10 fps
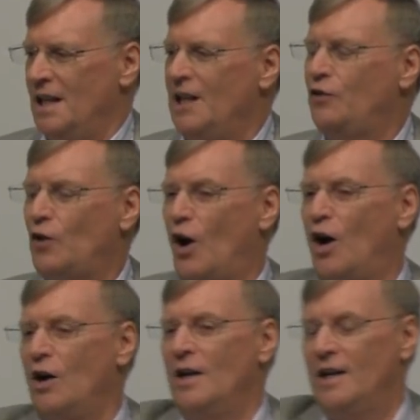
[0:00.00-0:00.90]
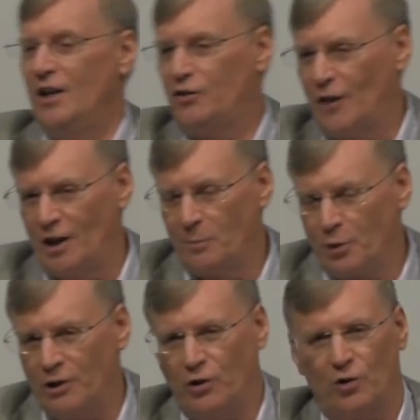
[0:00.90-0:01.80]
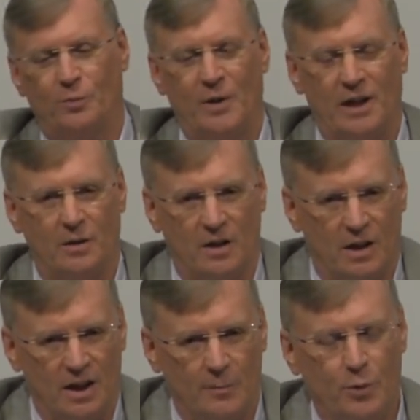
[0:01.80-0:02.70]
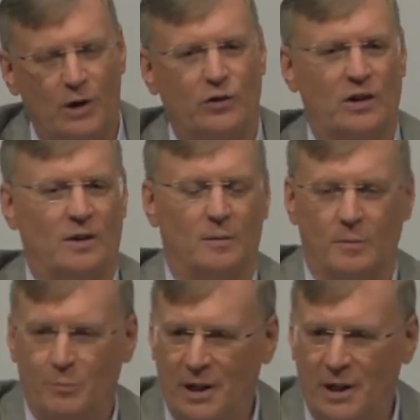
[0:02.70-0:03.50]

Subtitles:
He saw his fellow preachers being imprisoned,